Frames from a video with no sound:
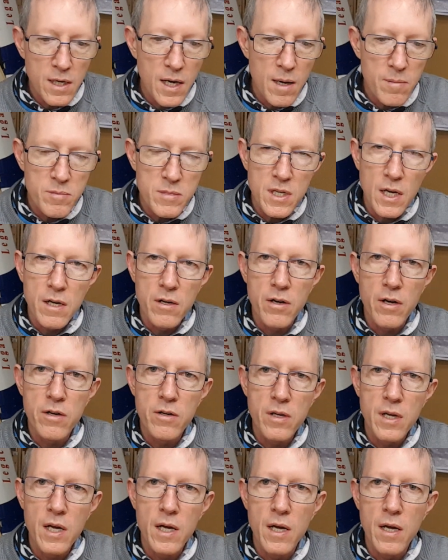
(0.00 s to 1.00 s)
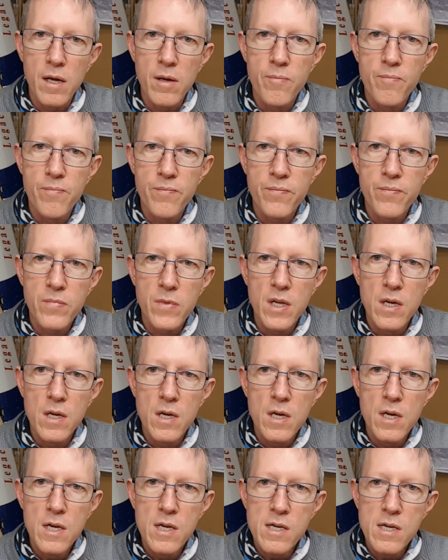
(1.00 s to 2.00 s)
comes out okay.
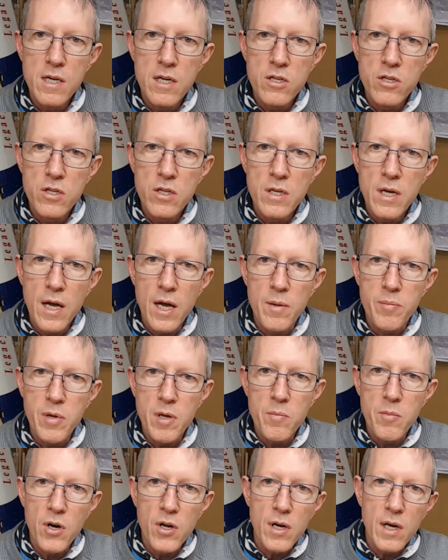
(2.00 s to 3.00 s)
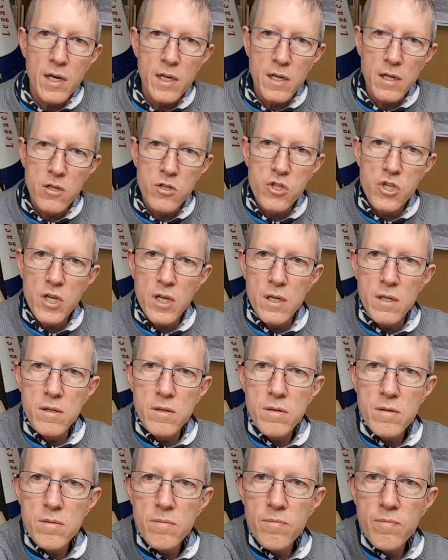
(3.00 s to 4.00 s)
Happy modeling.
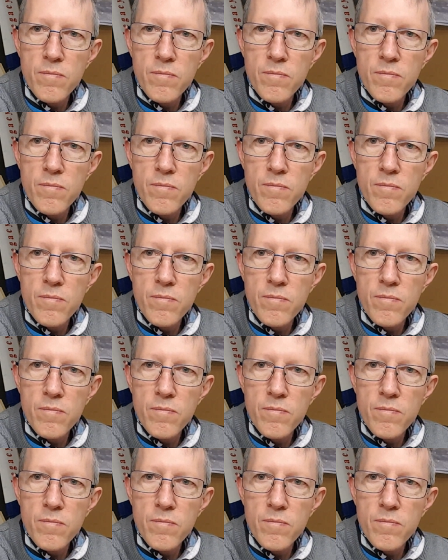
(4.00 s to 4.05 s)
Cheers.